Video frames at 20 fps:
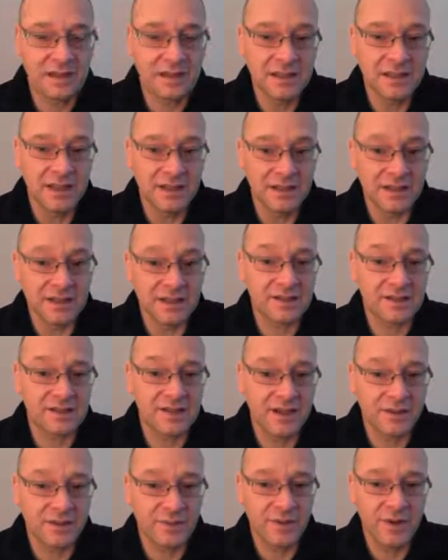It does
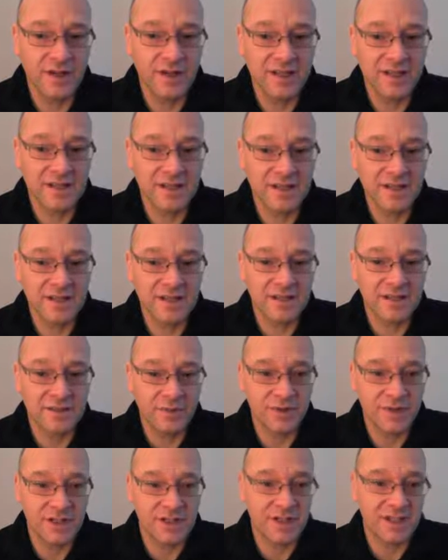have weaknesses,
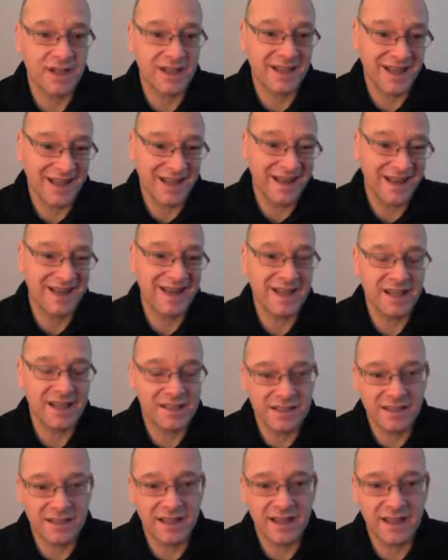which again is
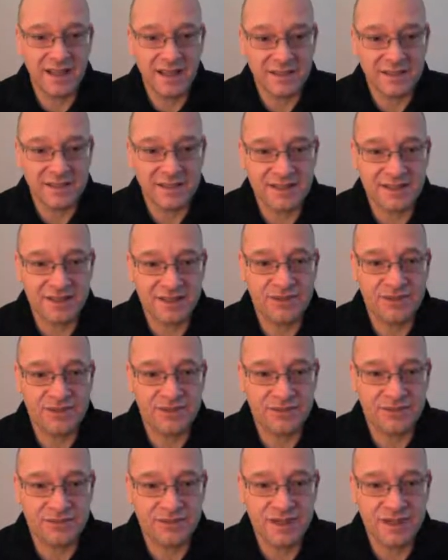that it has this
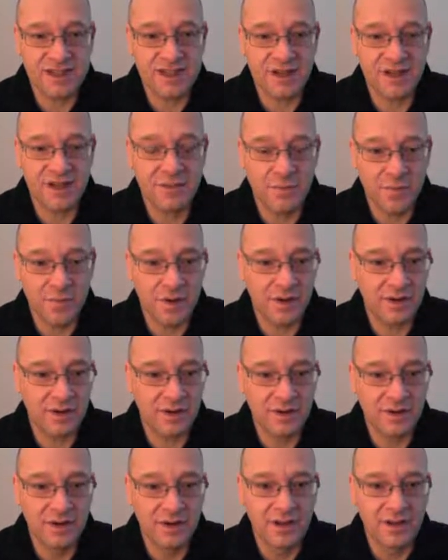concentration
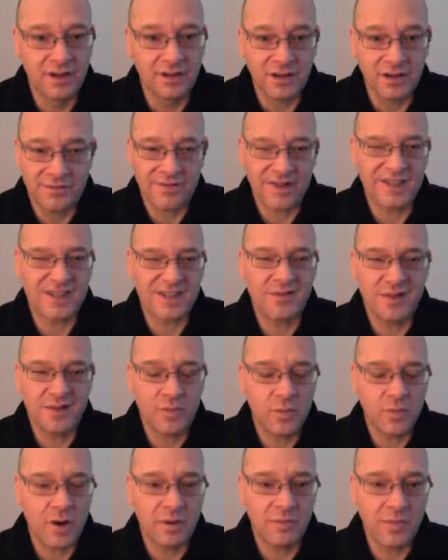in effectively
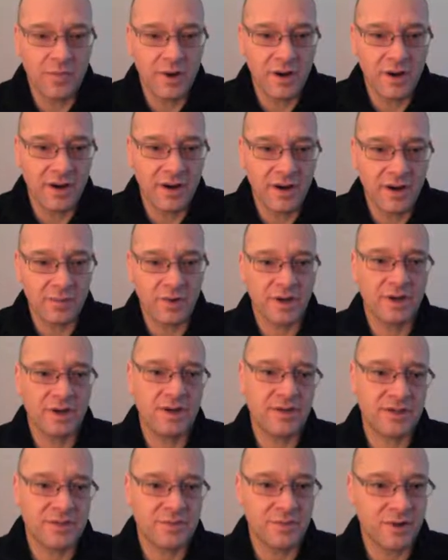one mine, one
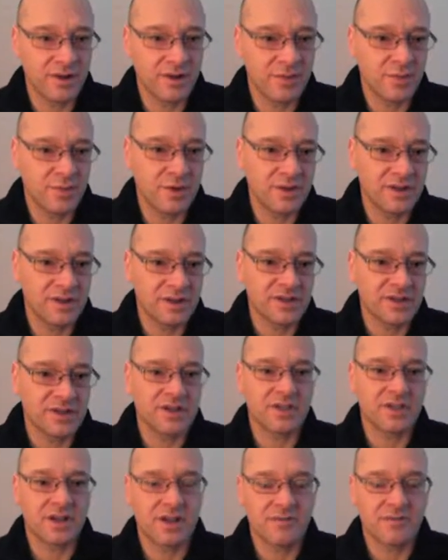large mine, and one that's
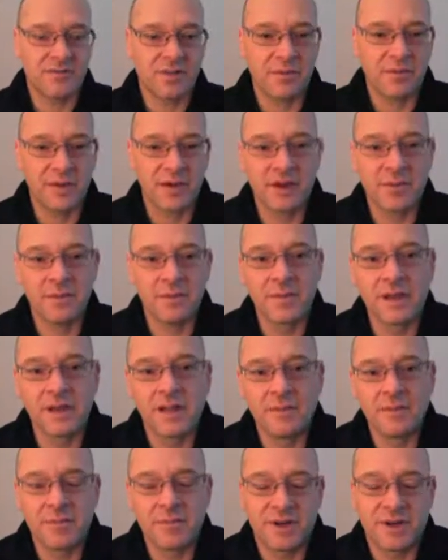just kind of ramping up.
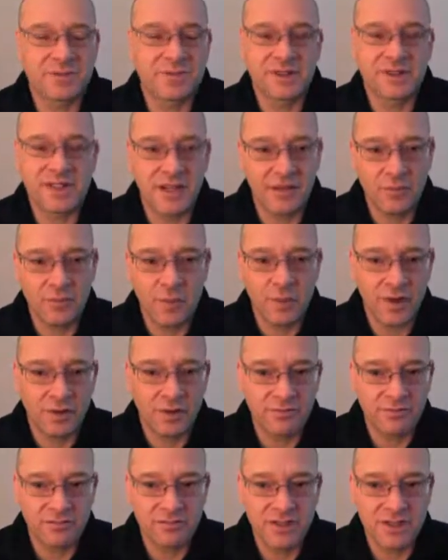But it's basically
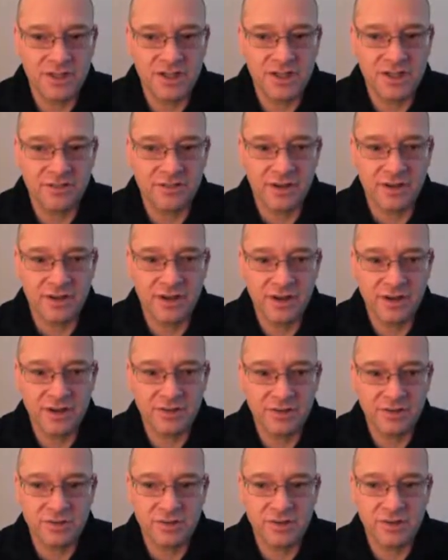one region of iron
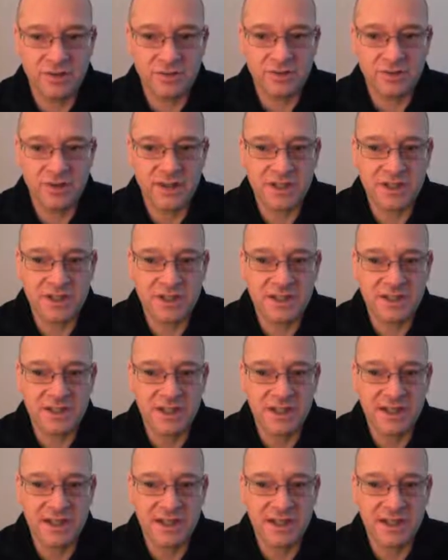ore resources.